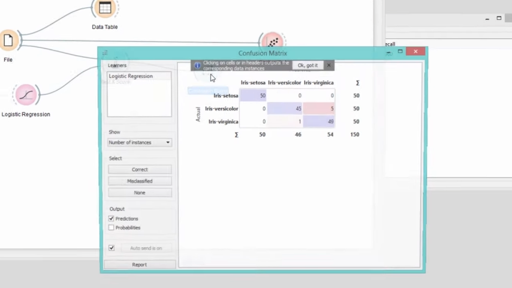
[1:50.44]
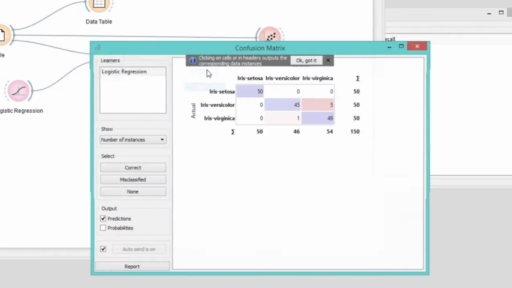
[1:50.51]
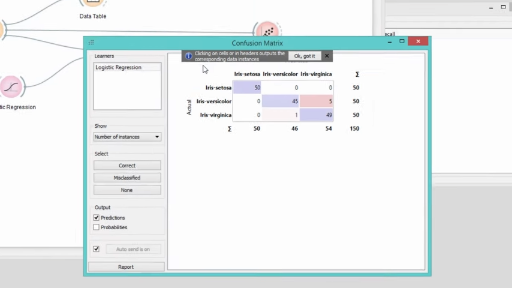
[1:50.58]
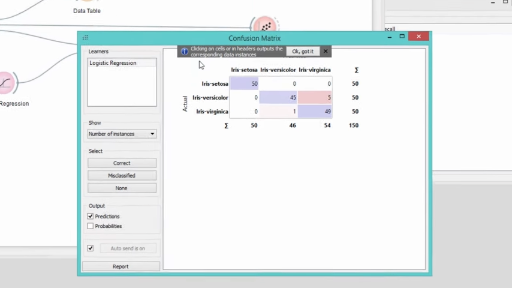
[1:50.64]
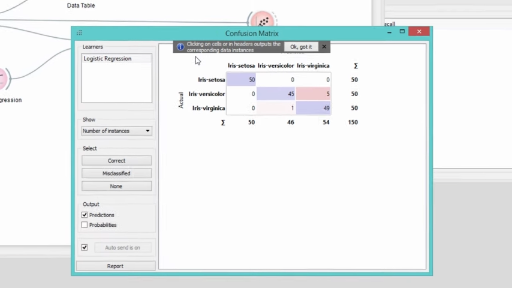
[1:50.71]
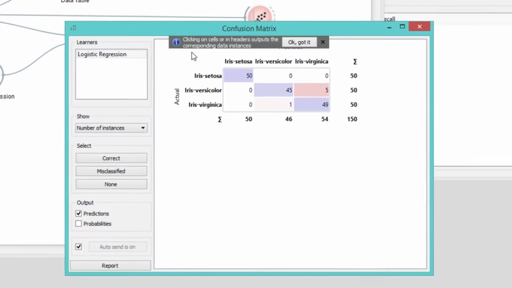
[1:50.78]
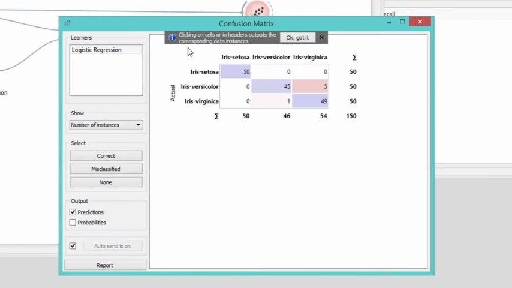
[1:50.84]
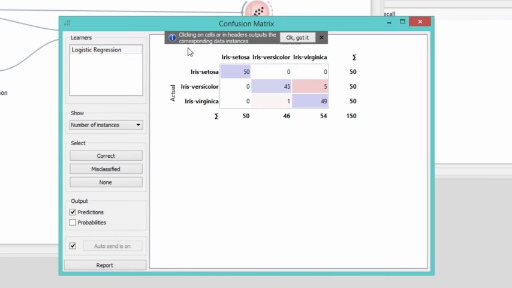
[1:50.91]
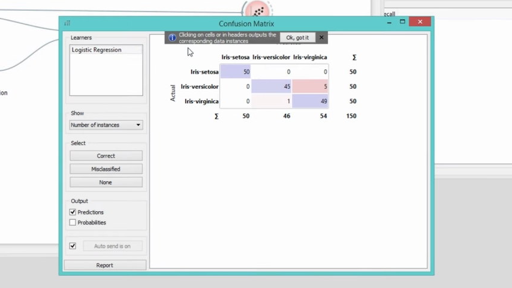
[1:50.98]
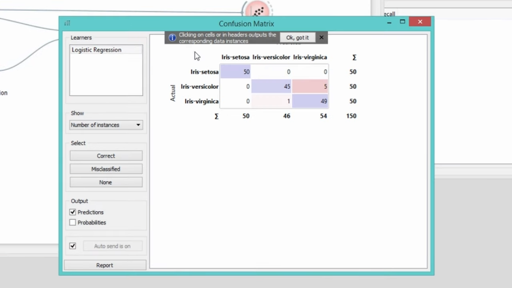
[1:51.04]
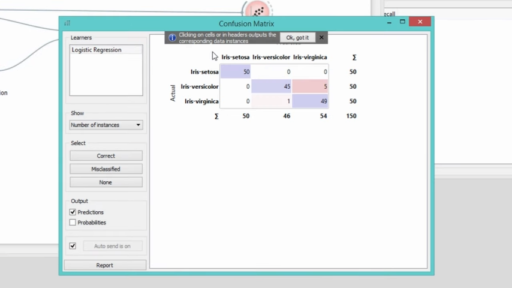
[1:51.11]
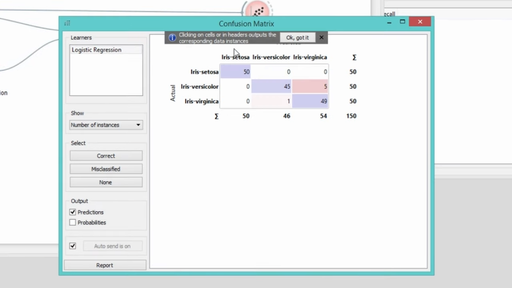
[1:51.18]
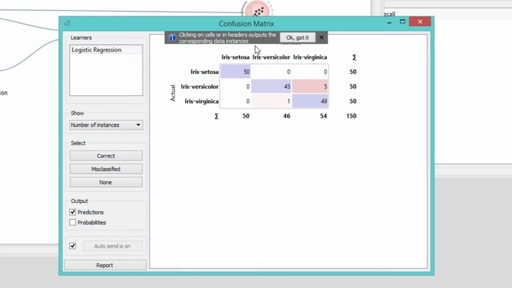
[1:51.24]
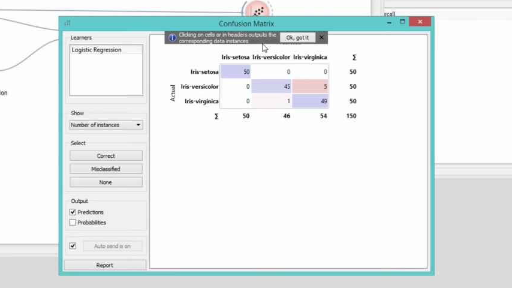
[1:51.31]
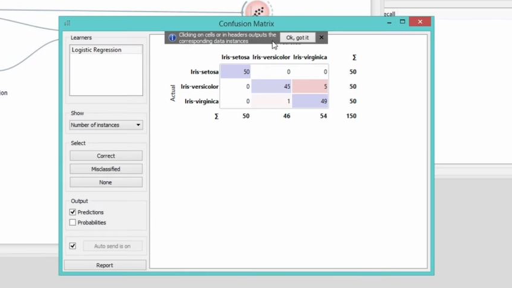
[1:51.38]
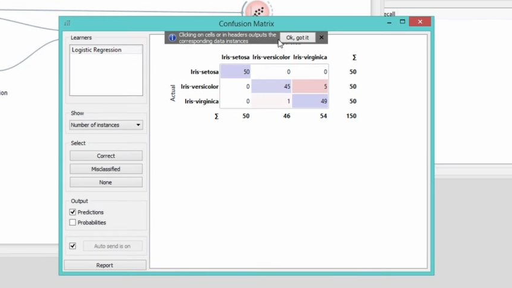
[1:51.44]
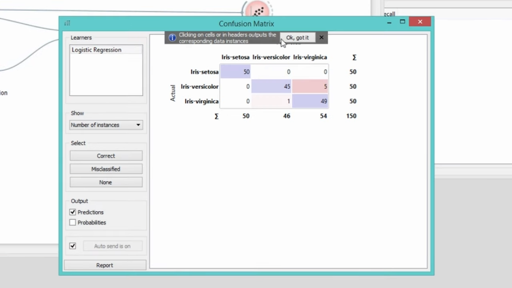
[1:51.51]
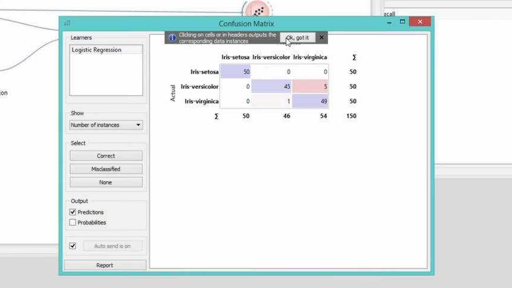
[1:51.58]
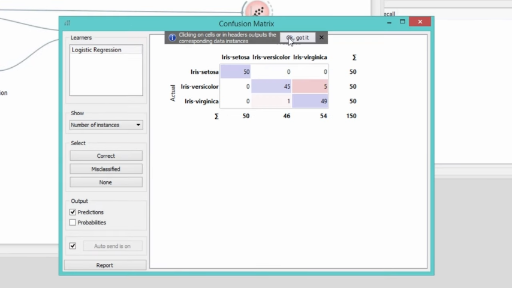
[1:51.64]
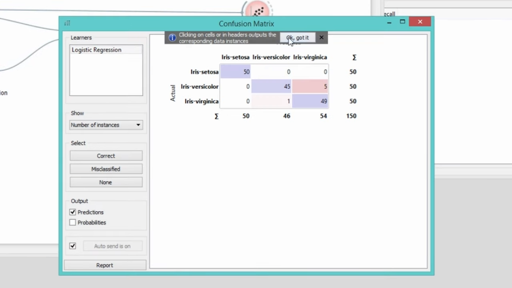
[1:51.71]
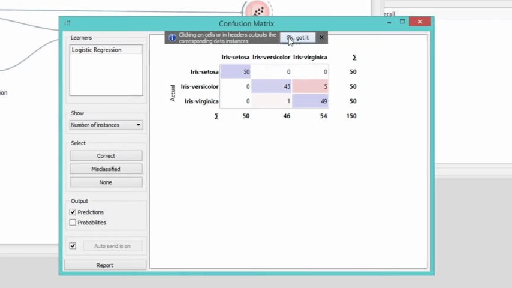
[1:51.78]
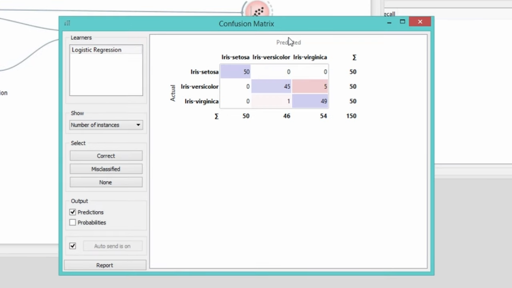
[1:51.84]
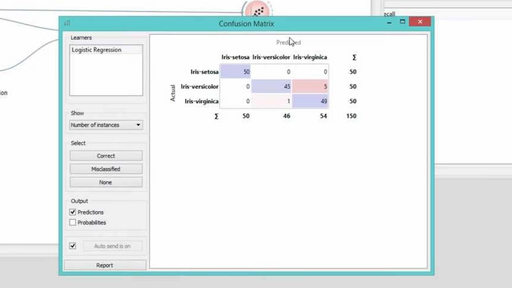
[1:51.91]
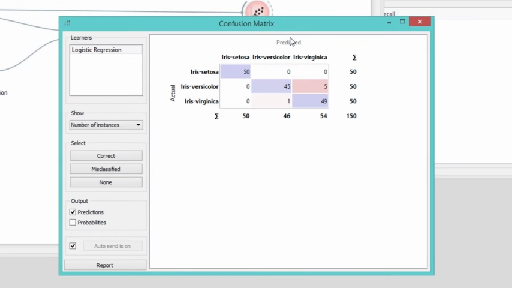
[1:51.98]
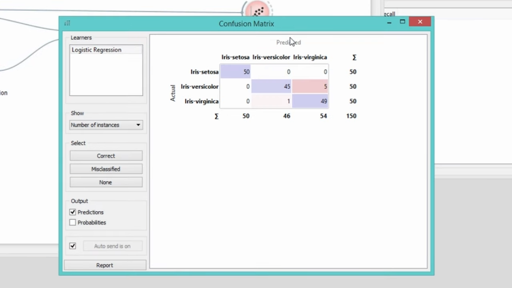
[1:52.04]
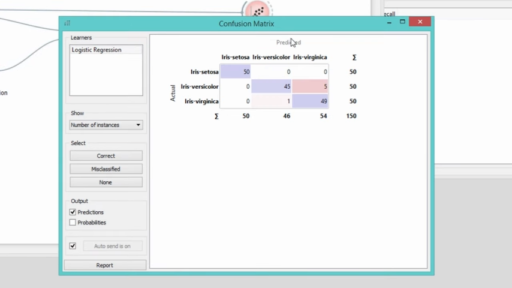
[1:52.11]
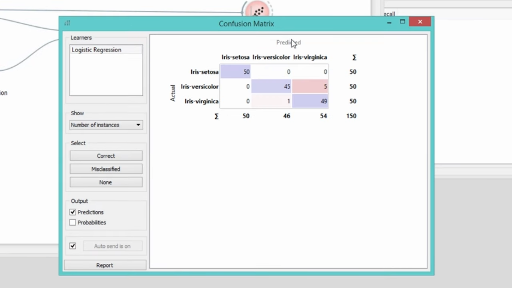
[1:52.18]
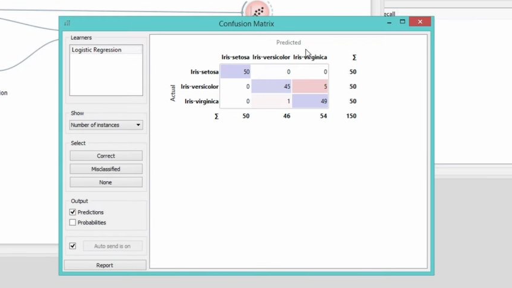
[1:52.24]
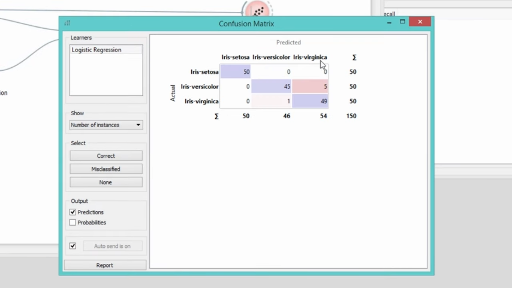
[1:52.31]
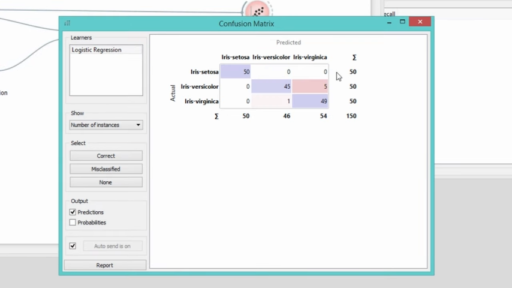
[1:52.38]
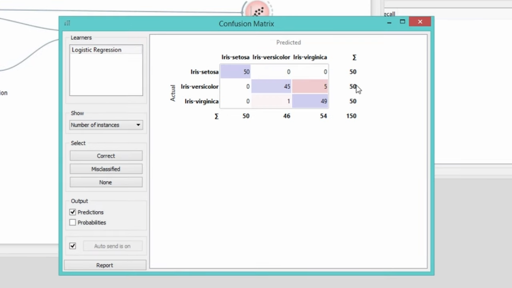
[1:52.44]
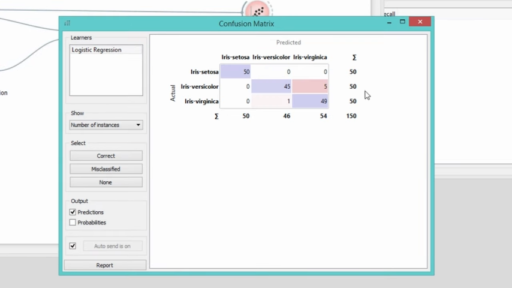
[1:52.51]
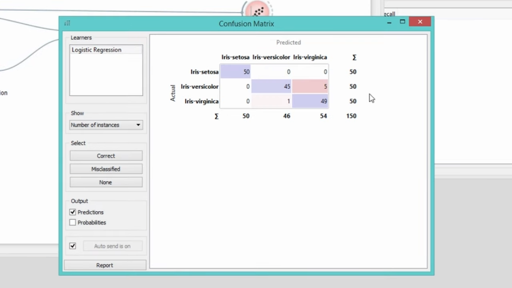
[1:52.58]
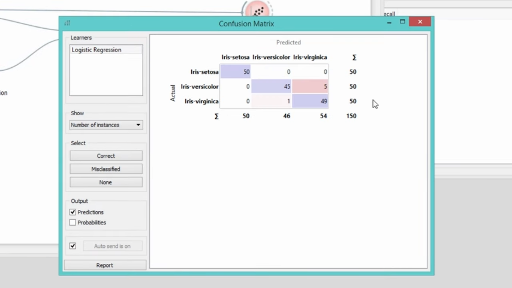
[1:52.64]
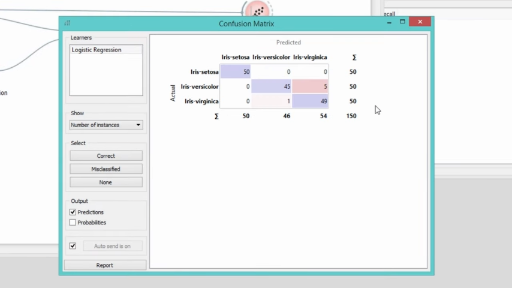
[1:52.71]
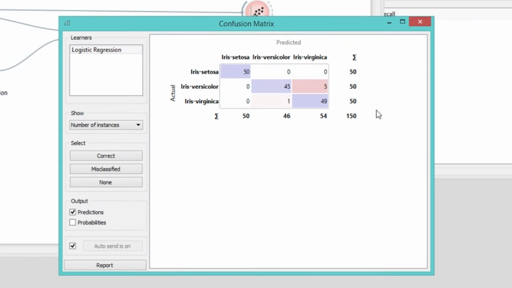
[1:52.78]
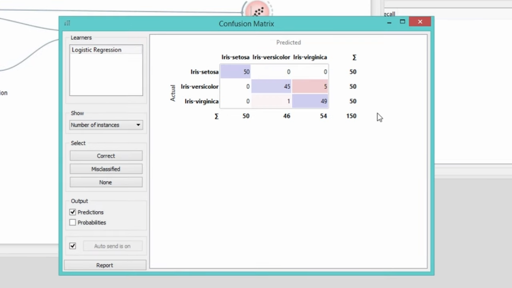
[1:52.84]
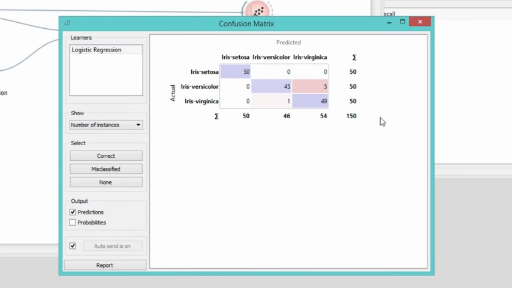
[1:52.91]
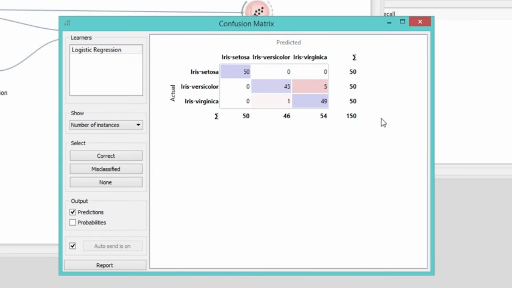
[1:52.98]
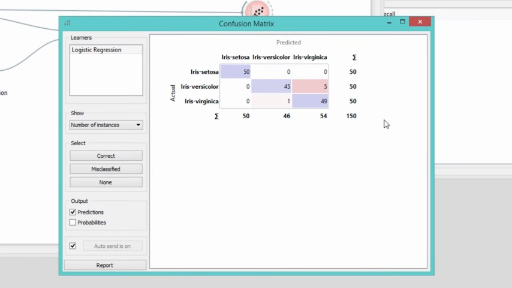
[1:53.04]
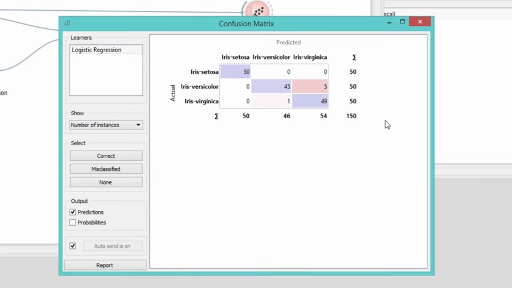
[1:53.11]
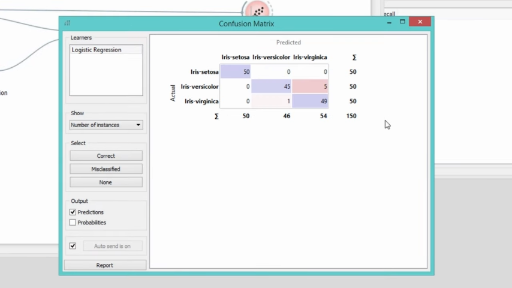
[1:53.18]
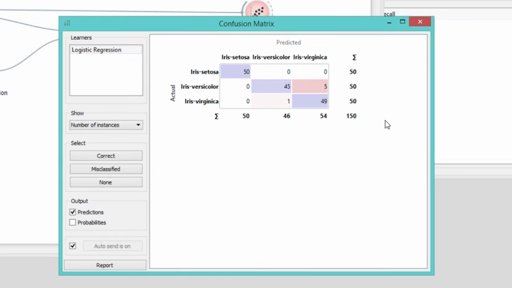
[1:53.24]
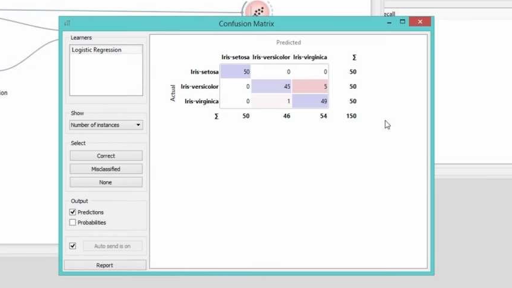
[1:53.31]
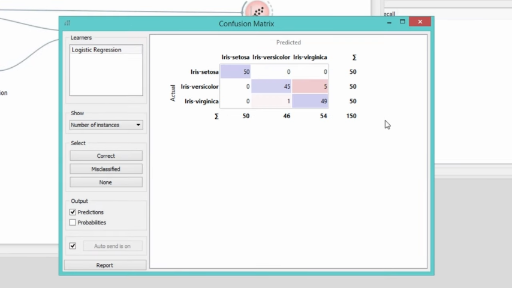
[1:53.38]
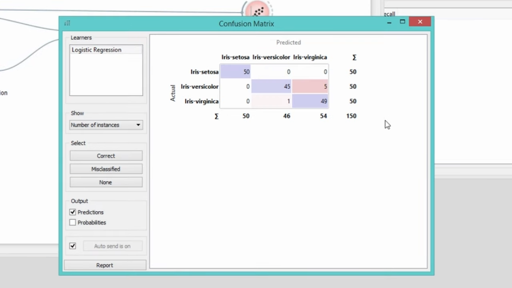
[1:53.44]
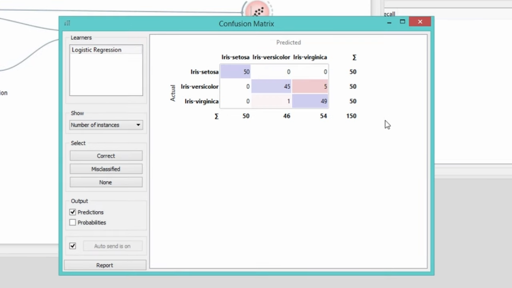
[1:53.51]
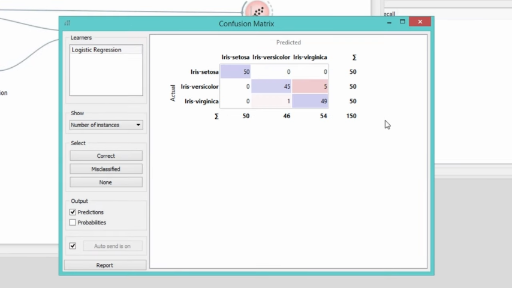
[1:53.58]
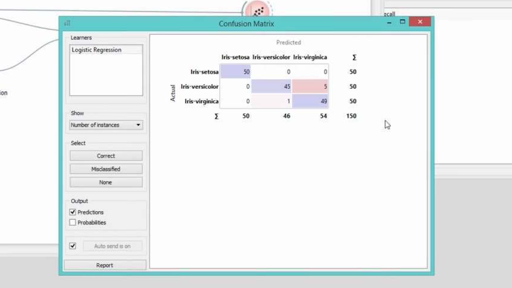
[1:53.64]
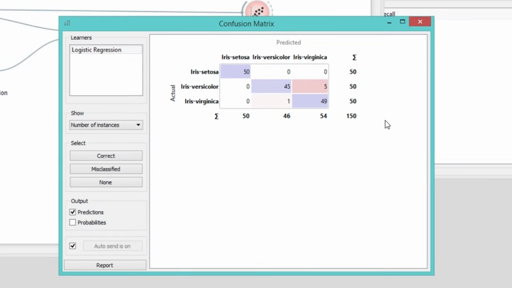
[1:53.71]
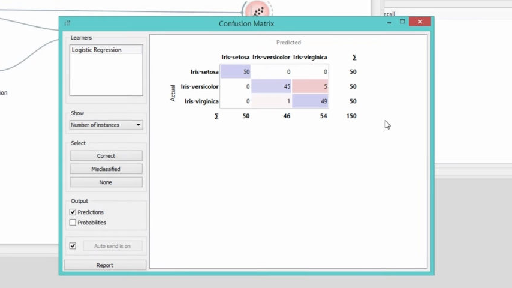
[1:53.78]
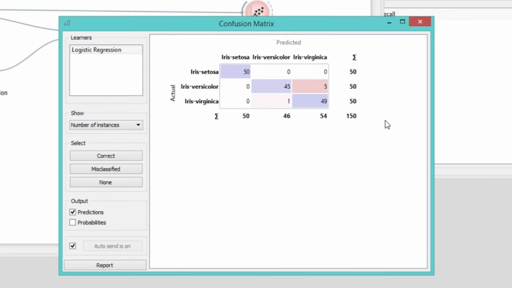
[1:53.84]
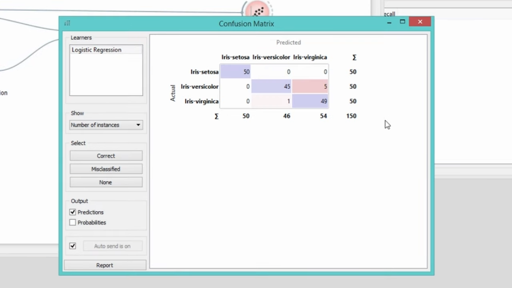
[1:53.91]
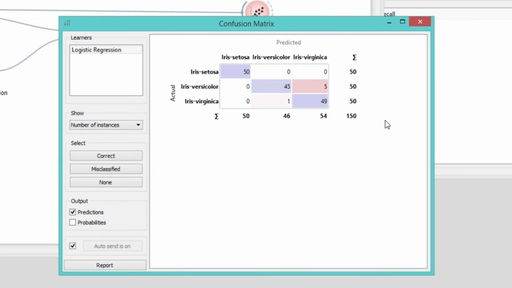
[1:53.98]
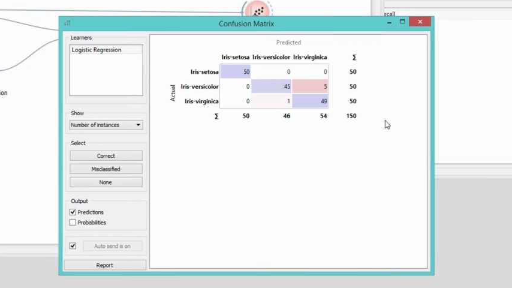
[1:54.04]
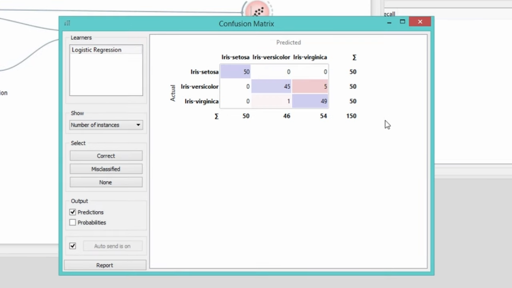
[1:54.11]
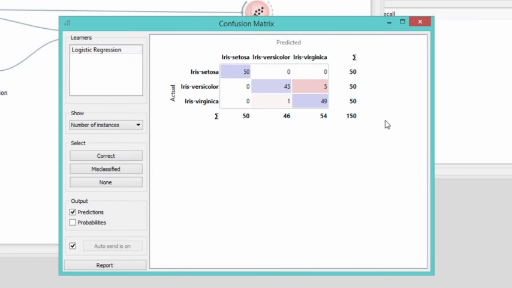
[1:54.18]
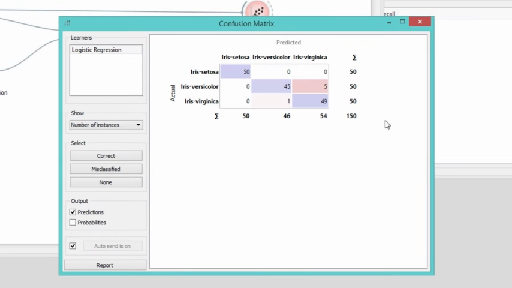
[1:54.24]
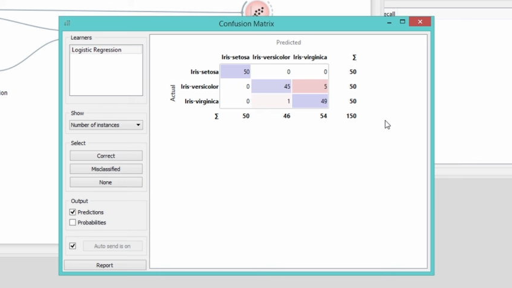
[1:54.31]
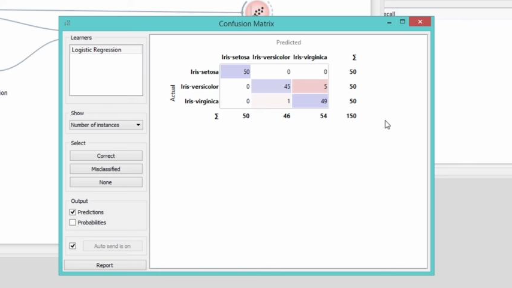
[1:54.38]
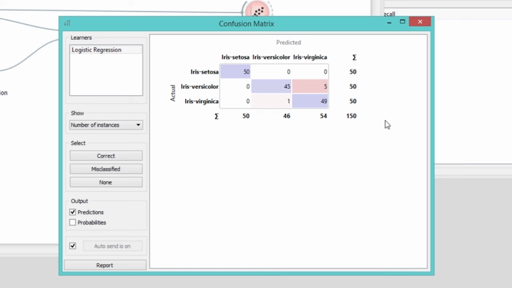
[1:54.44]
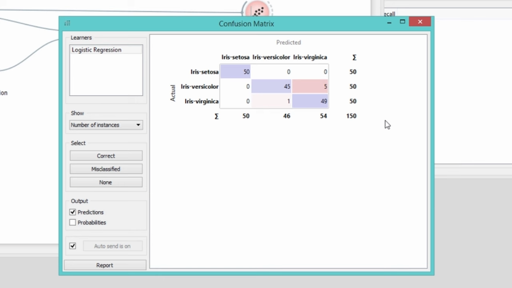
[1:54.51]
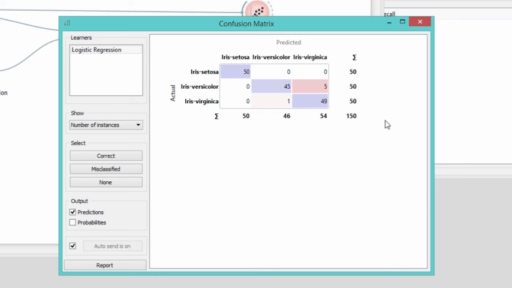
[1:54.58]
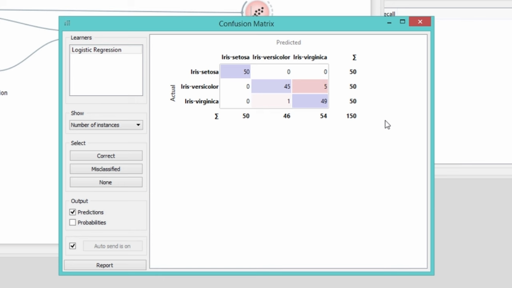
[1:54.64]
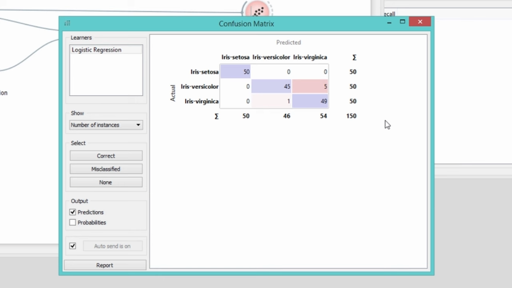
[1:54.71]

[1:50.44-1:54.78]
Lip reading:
No face is visible, so there are no lips to read.